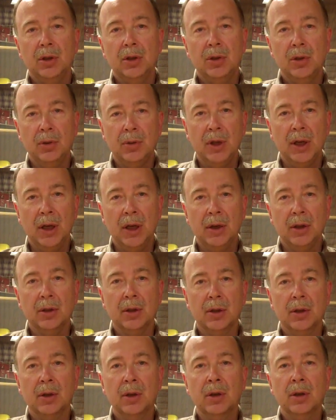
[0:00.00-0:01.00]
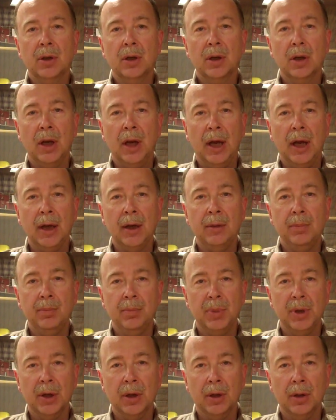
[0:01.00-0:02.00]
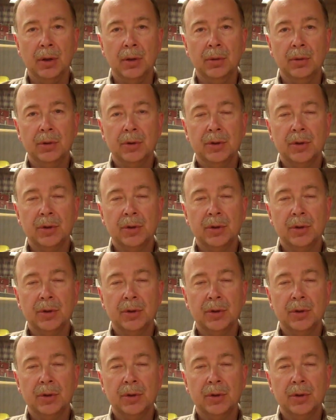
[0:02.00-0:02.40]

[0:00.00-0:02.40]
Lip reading: to the underlying bill